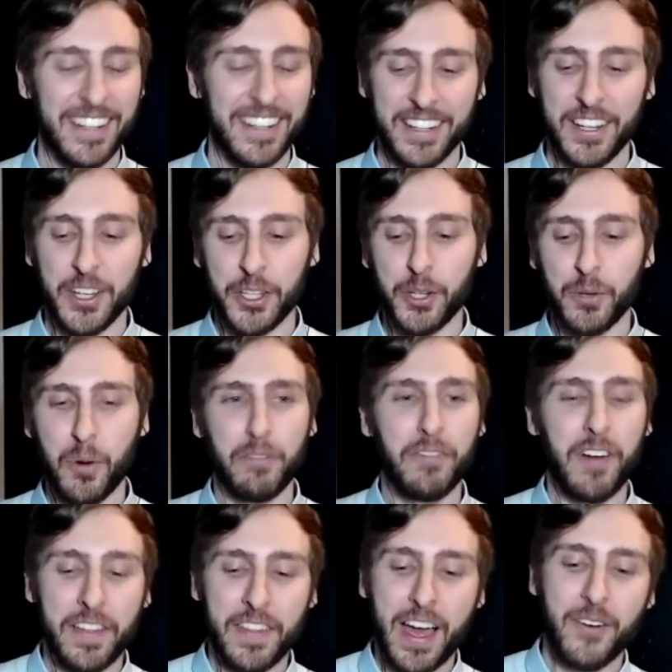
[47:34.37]
you won't
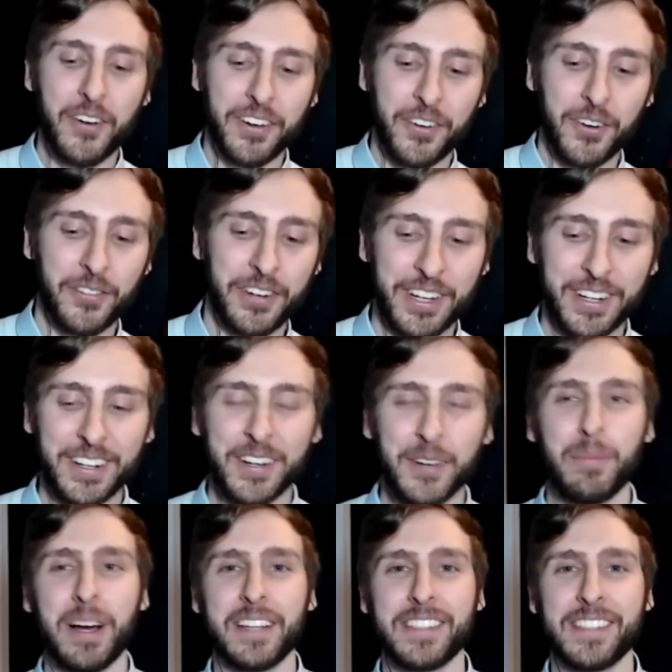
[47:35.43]
find that one over here.
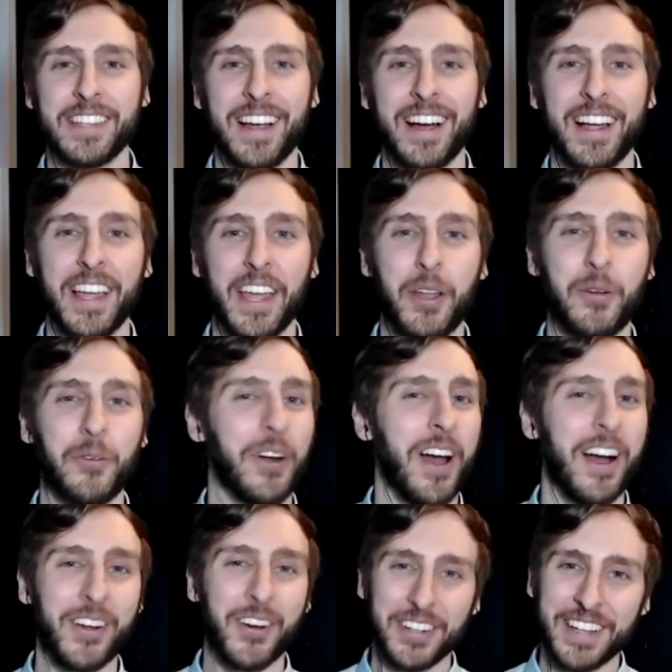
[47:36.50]
But we're
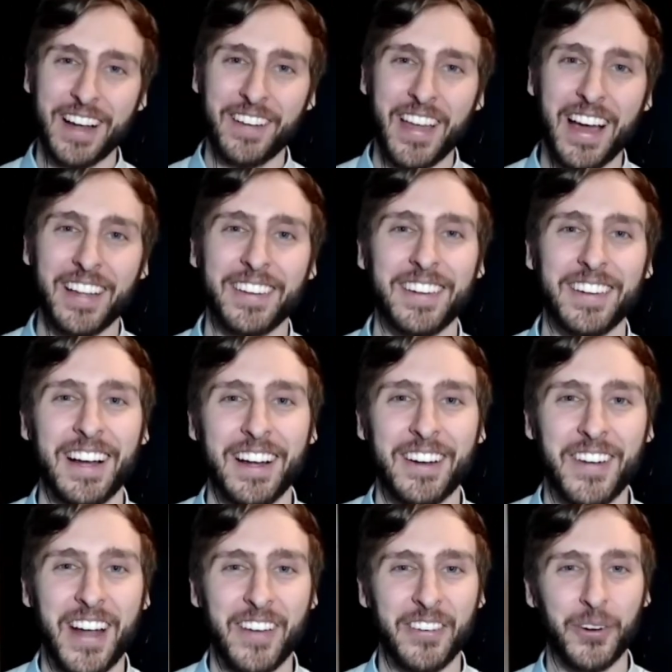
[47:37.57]
not going down that
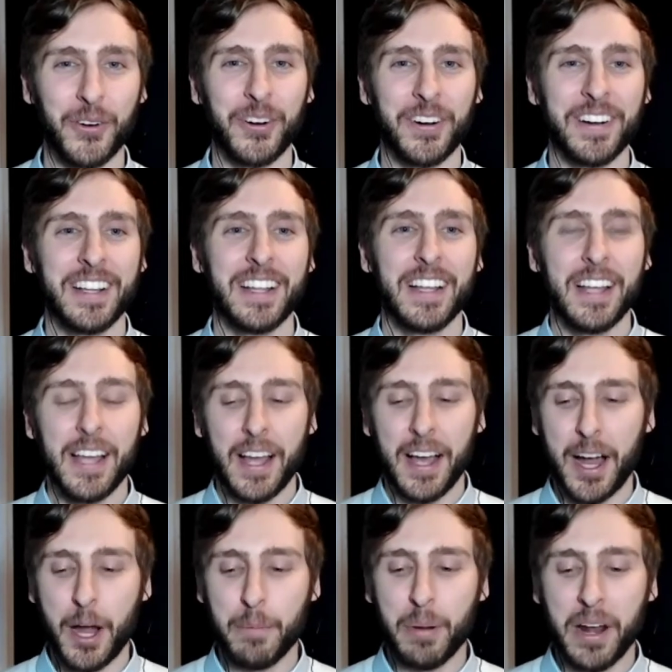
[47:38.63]
rabbit hole.
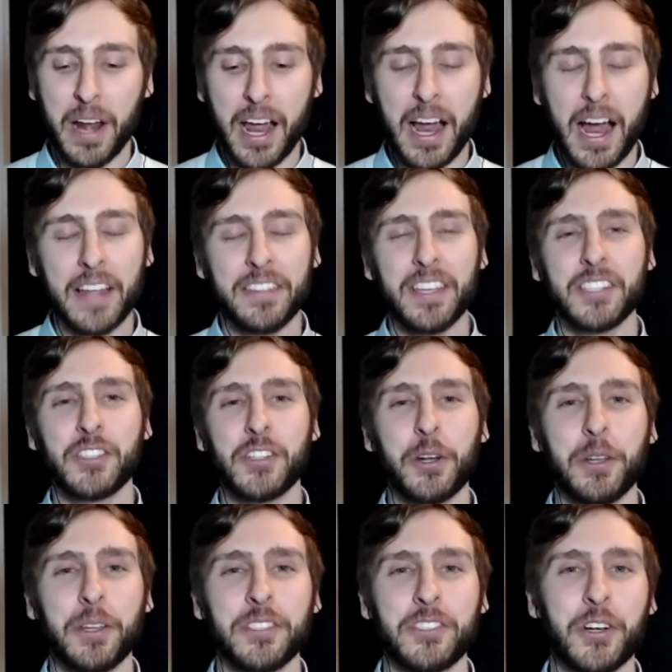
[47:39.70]
But I think
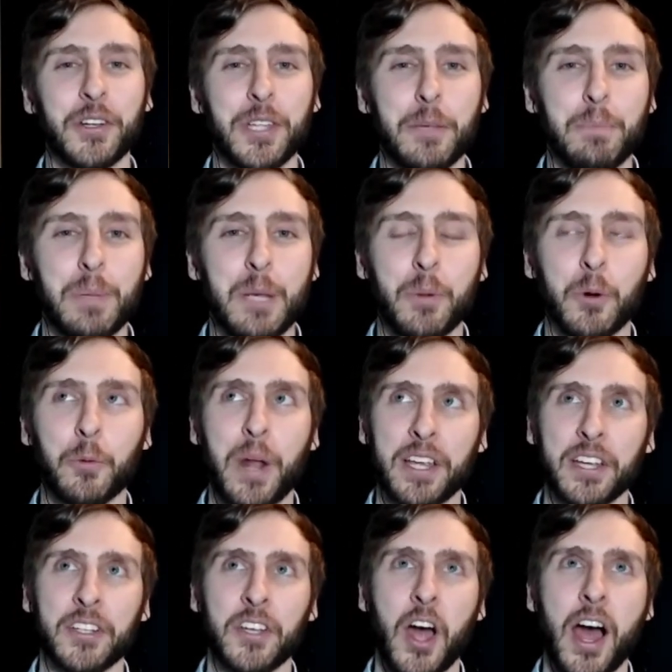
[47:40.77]
certainly people
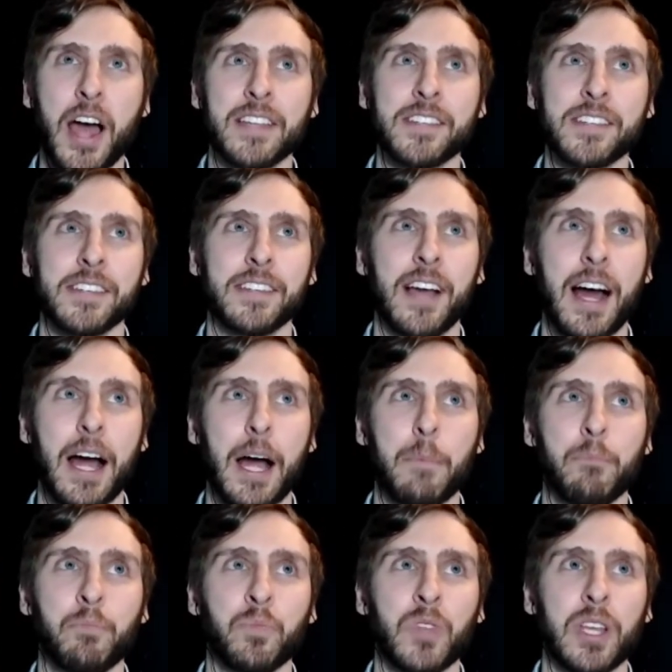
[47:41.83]
recognize
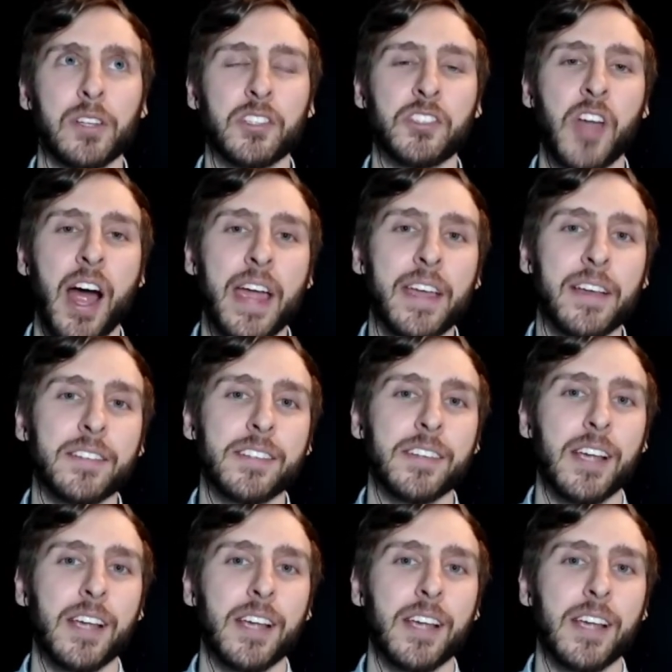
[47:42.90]
science